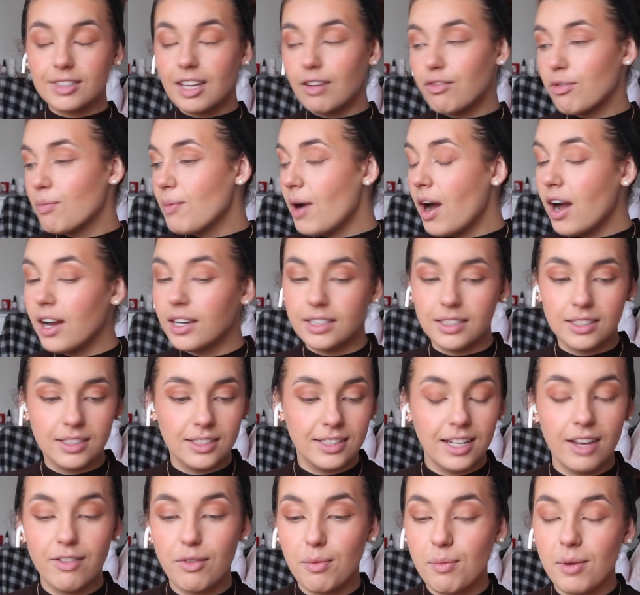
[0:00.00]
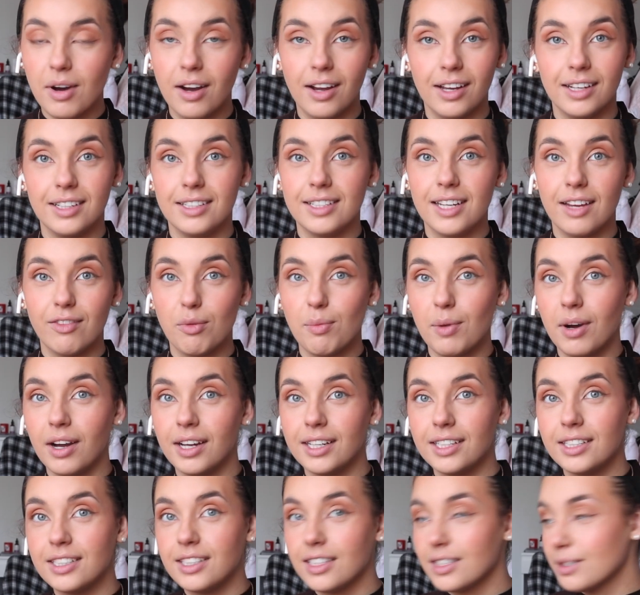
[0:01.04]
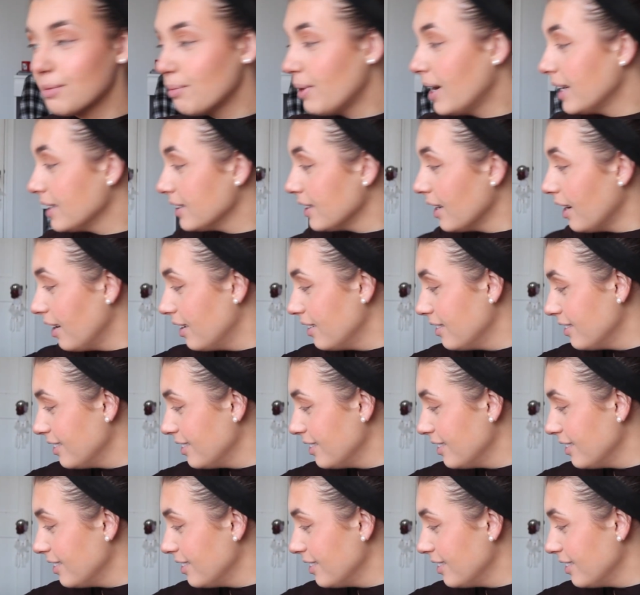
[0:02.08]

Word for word: Never mind, never mind, never mind, it doesn't matter.